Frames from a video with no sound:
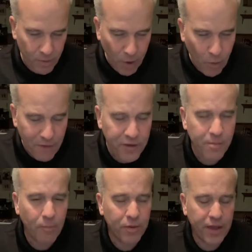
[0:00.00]
my wife
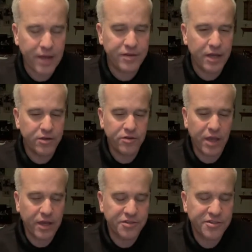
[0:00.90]
came up with the idea. You
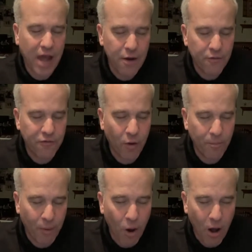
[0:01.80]
take a
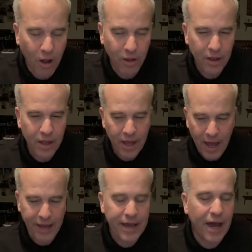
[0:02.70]
styrofoam ball,
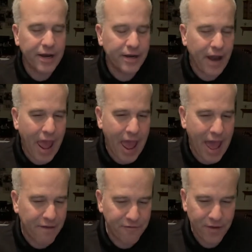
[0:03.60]
I cut it in
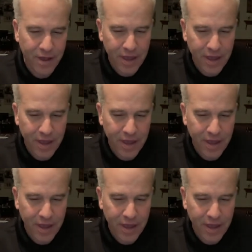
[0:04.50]
half,